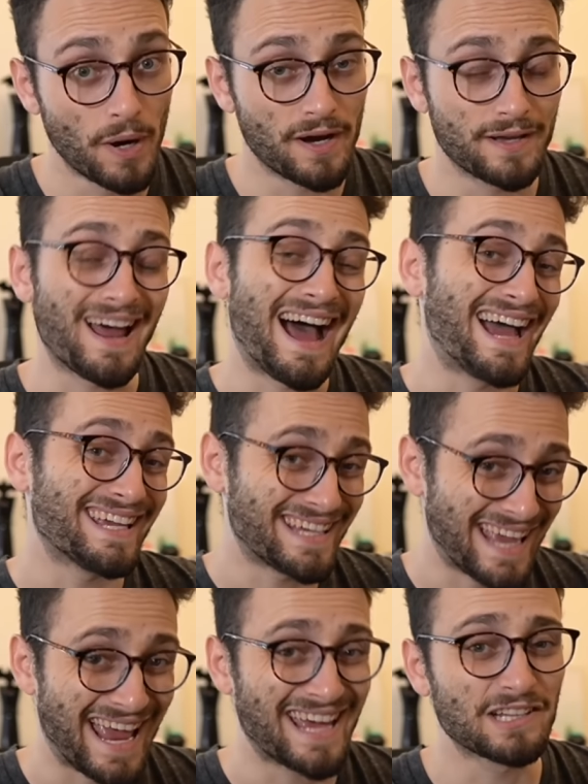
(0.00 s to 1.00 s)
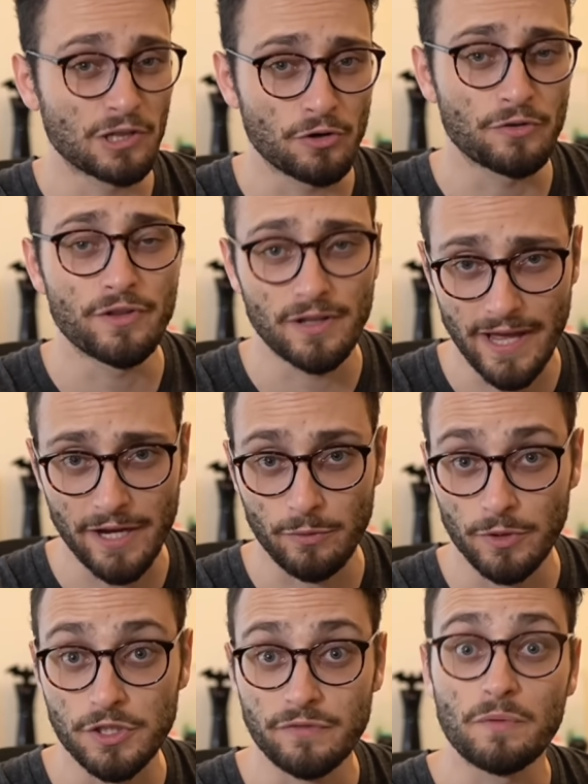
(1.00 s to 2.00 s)
But I can learn the
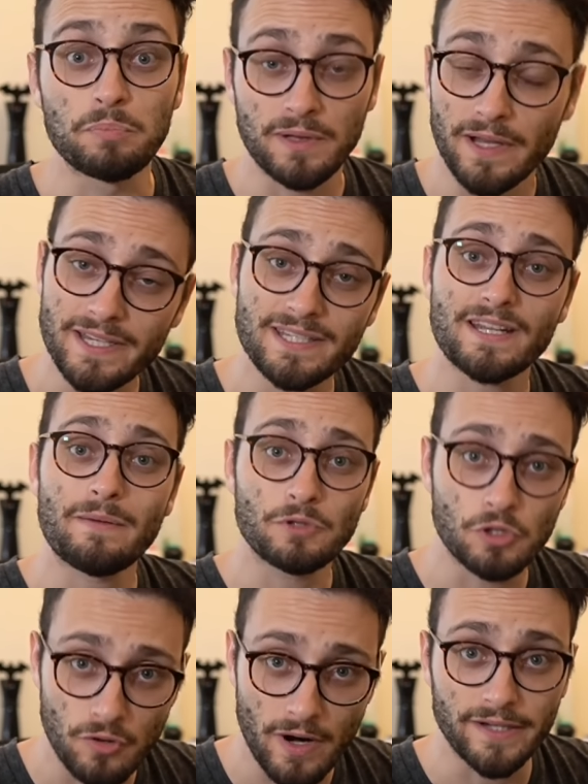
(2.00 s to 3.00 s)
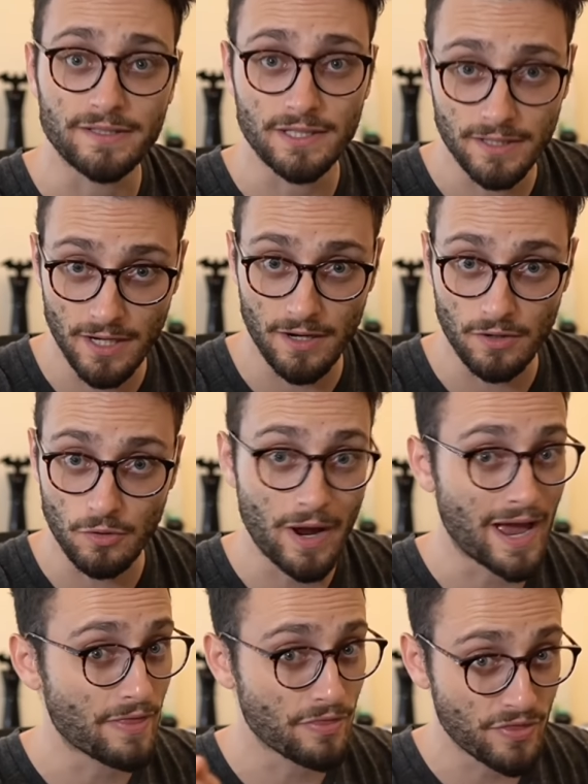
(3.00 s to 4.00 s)
language of the place that I'm trying to go,
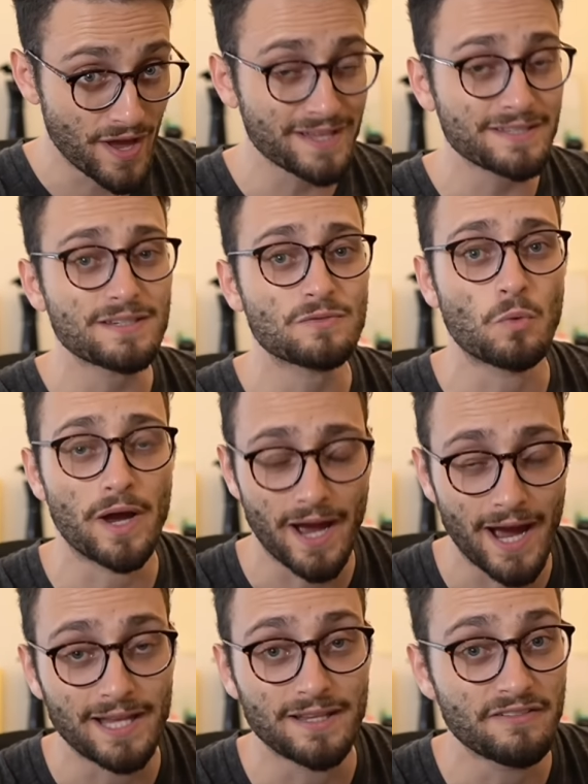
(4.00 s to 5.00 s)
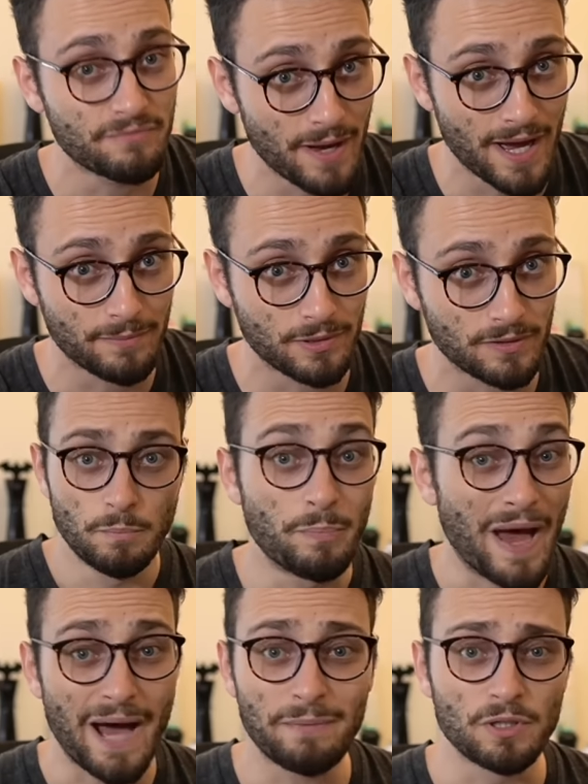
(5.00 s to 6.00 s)
and that's why I love Babbel.
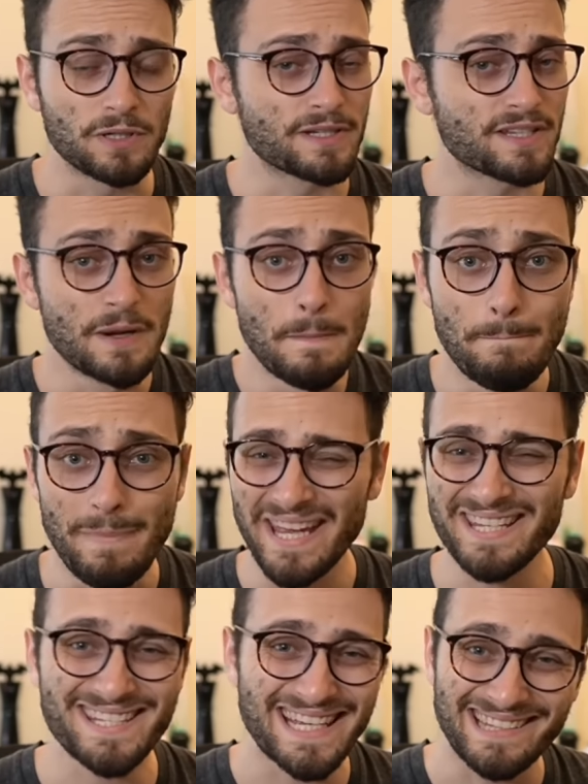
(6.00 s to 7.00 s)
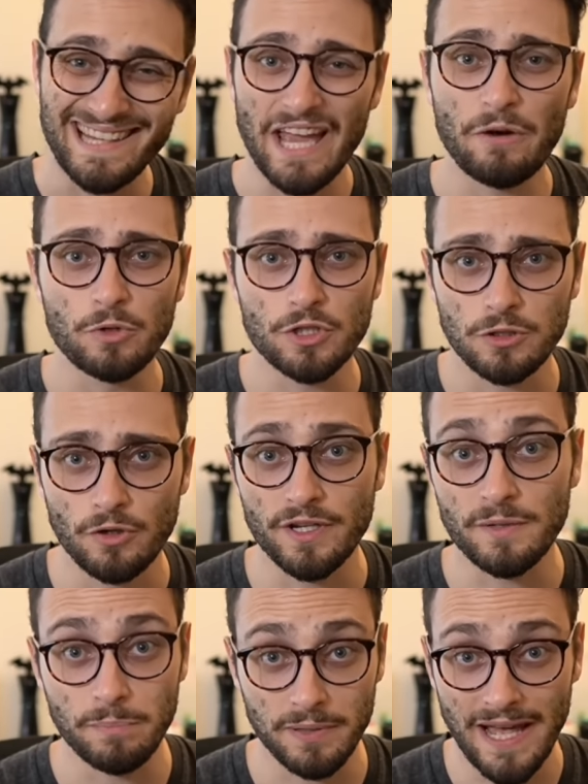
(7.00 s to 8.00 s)
Babbel is an amazing language
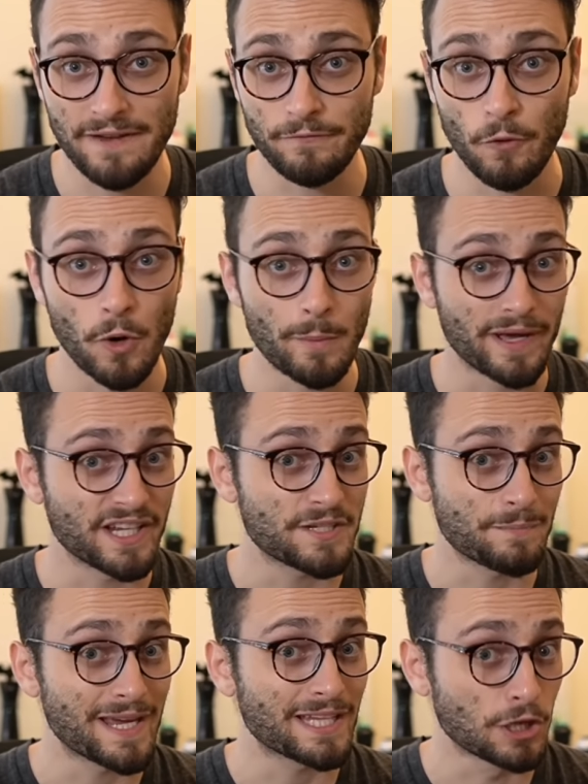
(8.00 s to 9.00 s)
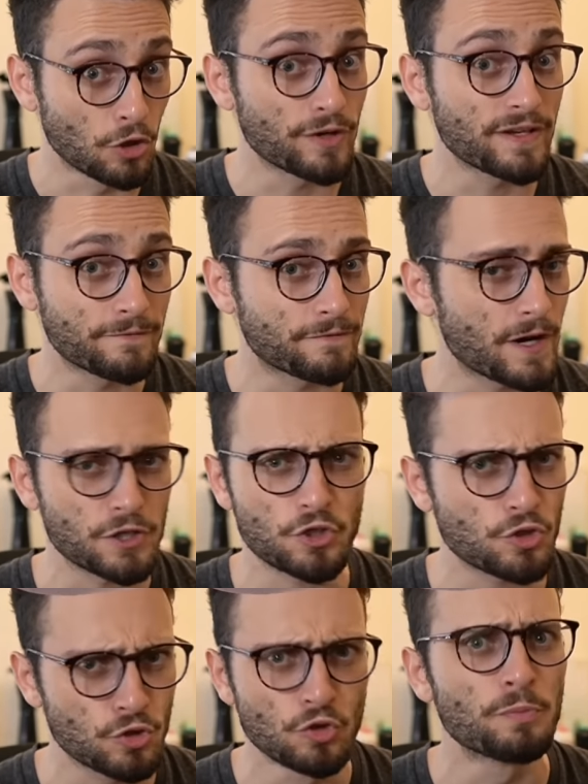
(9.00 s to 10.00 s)
learning platform, and it's made learning French
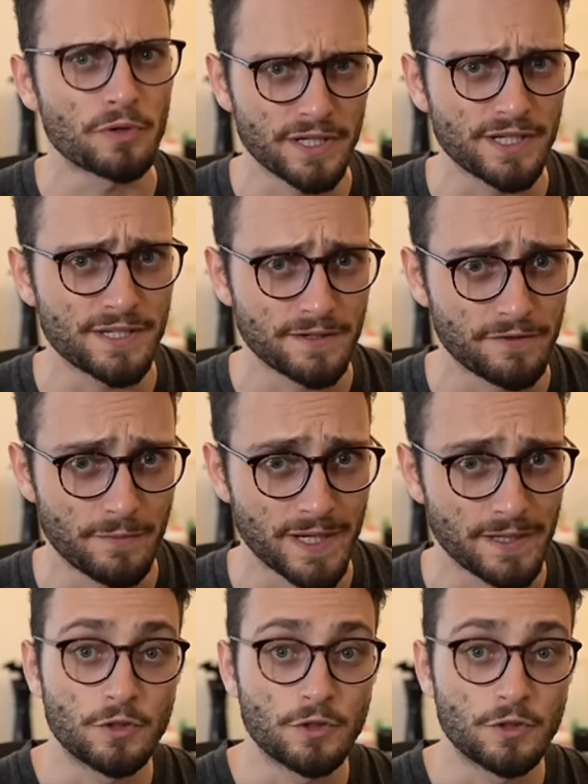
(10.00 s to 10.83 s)
super easy for me.